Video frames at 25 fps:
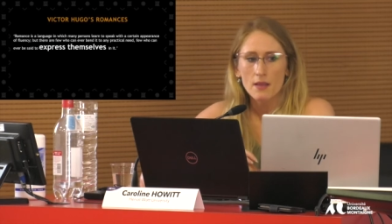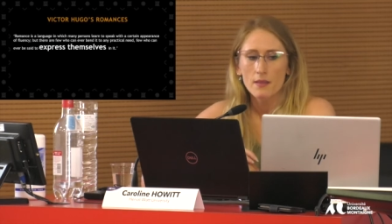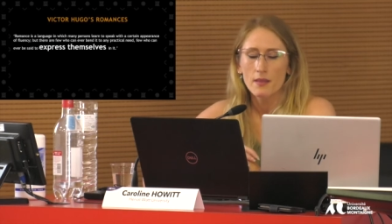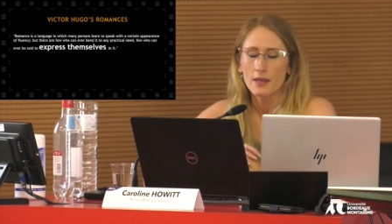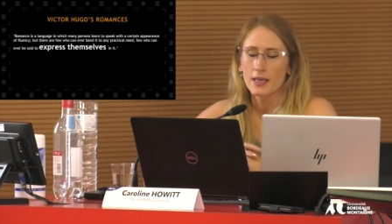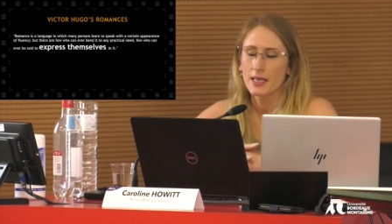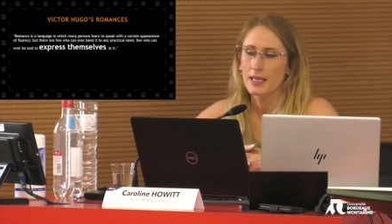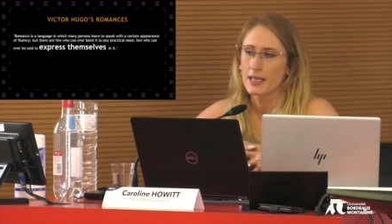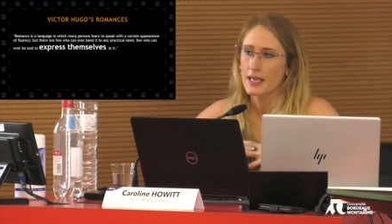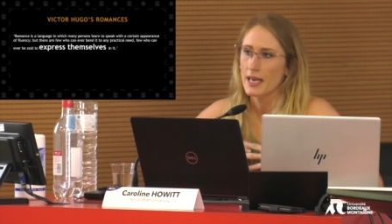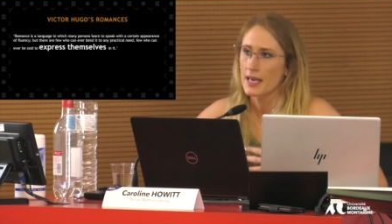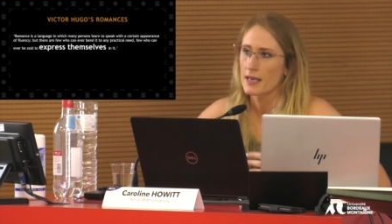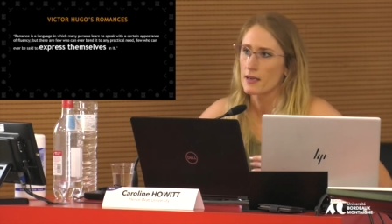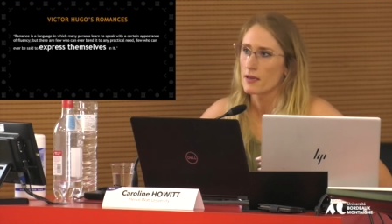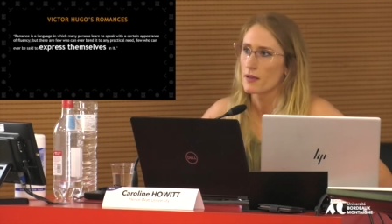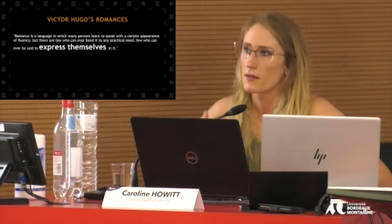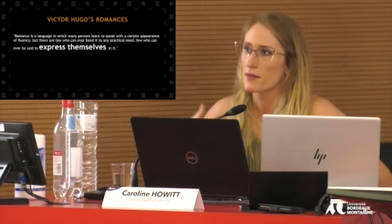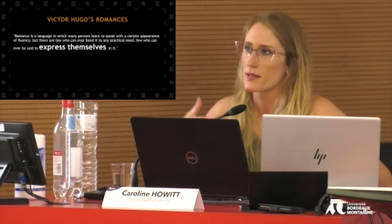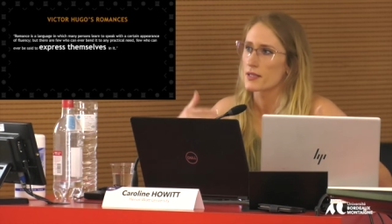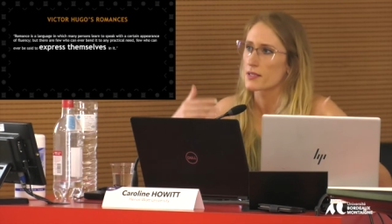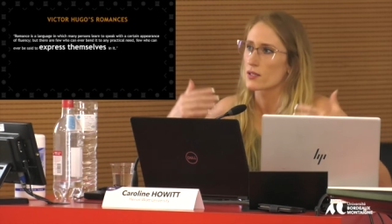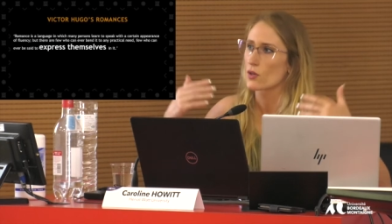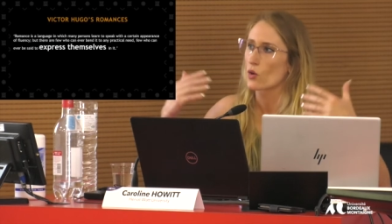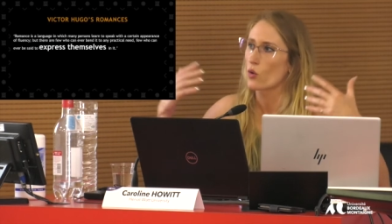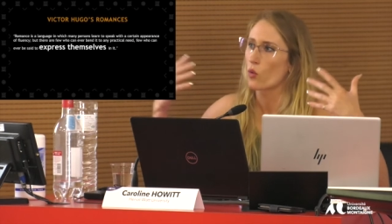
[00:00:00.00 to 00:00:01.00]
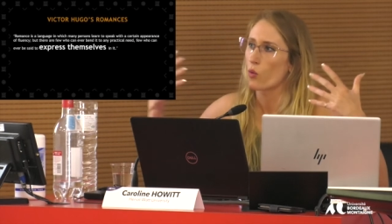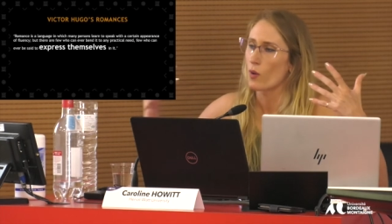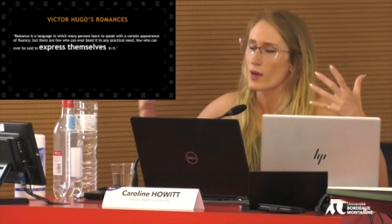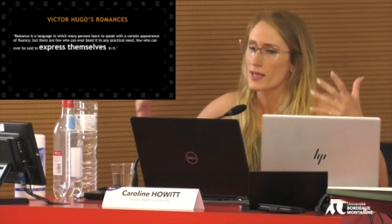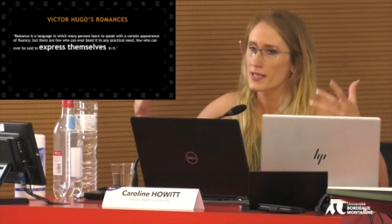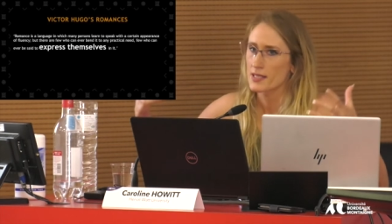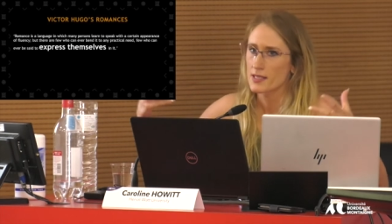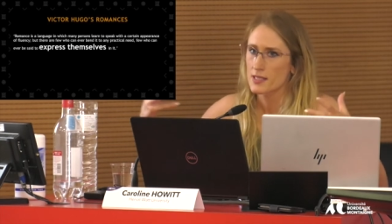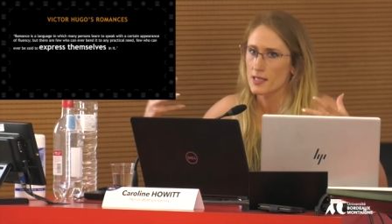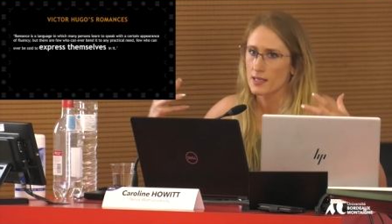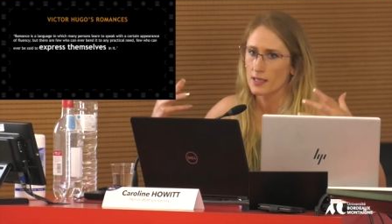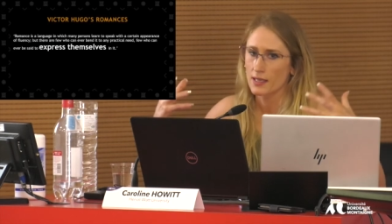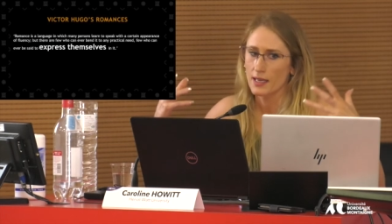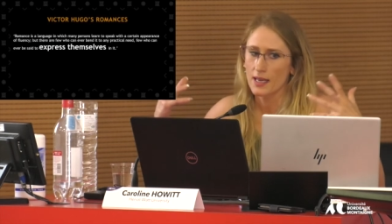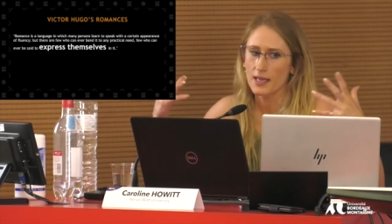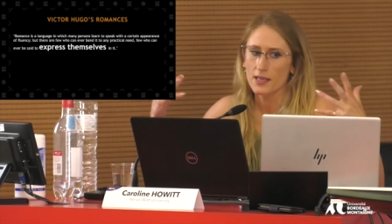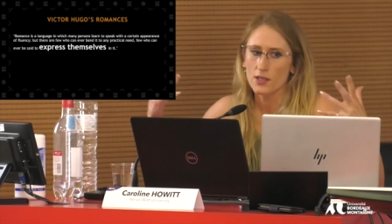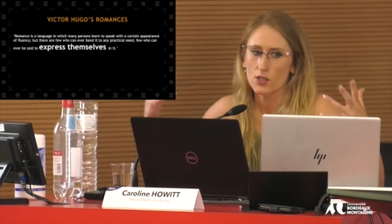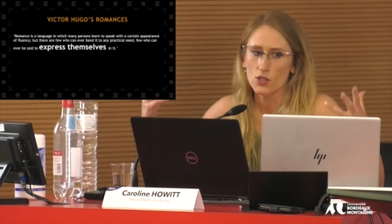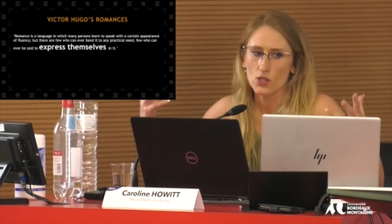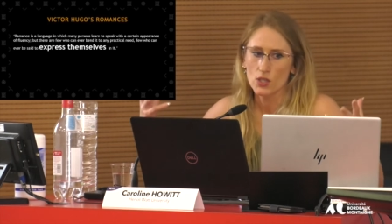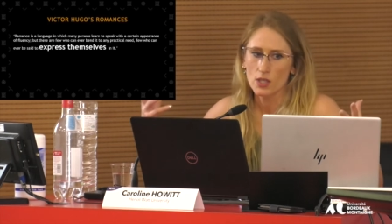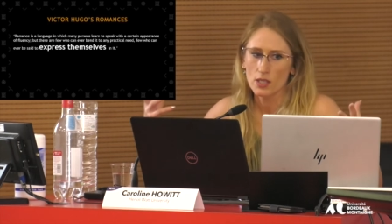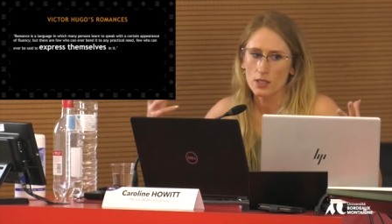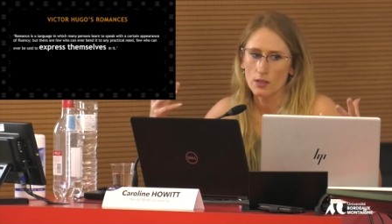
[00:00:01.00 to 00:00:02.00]
then again, this questing
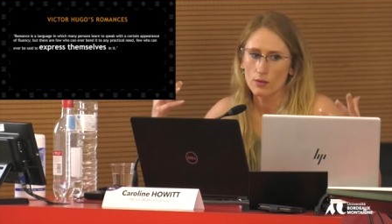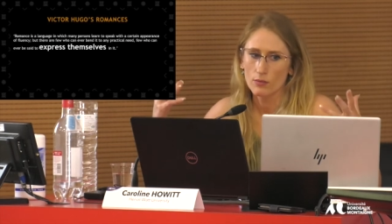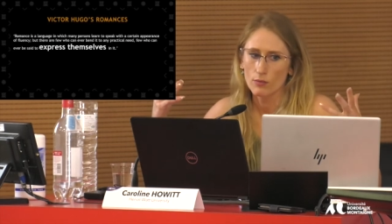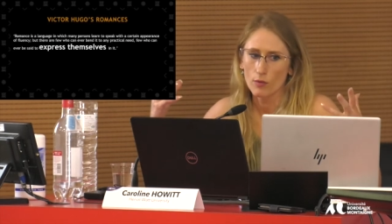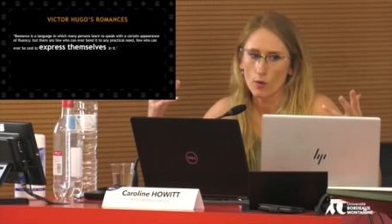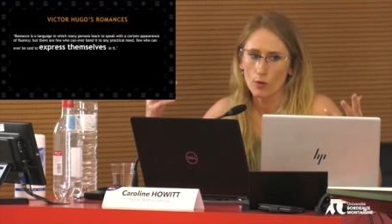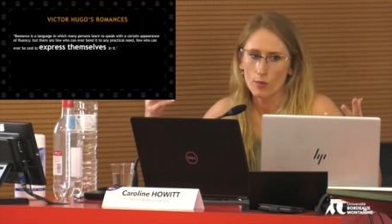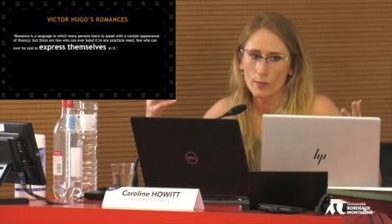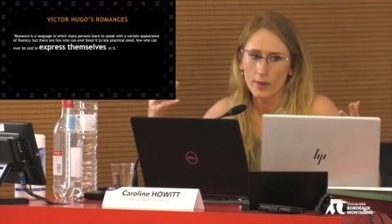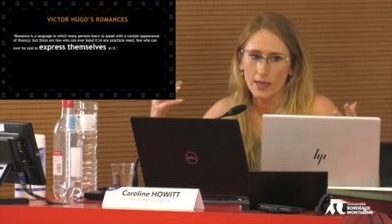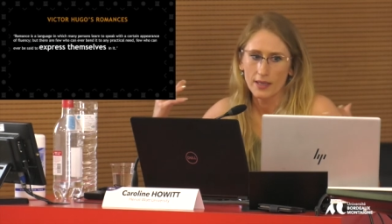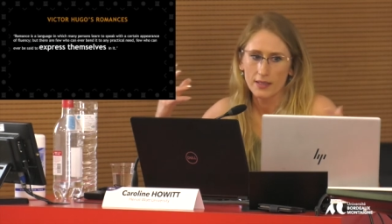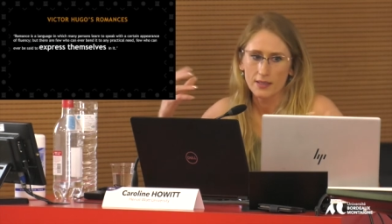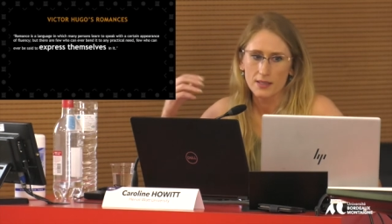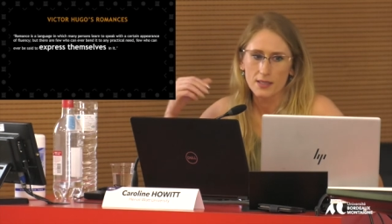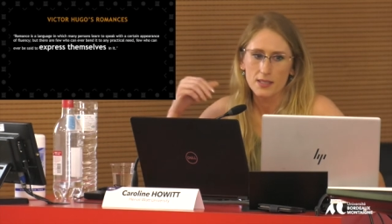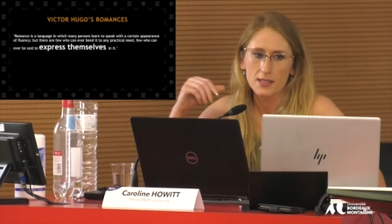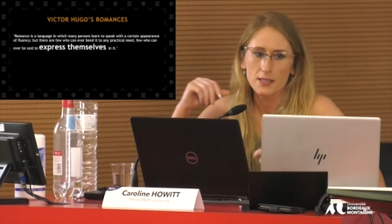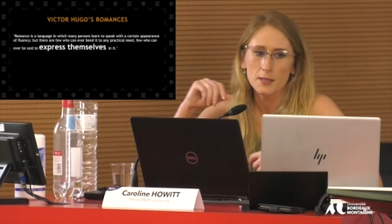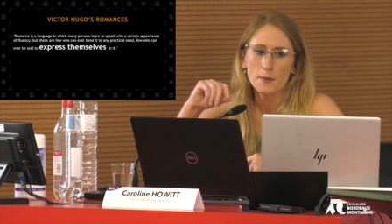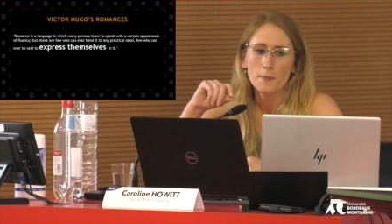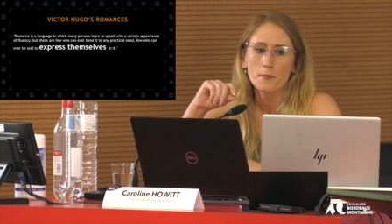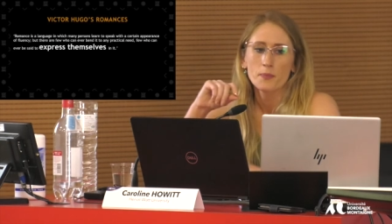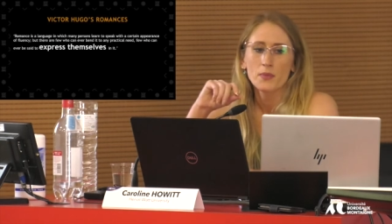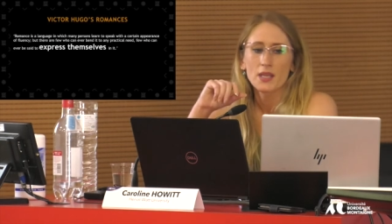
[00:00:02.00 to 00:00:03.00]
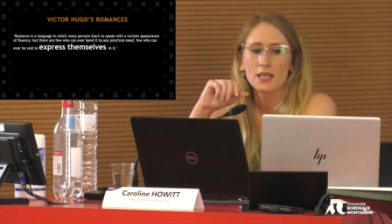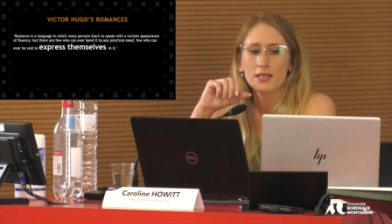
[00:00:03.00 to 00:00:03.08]
energy of romance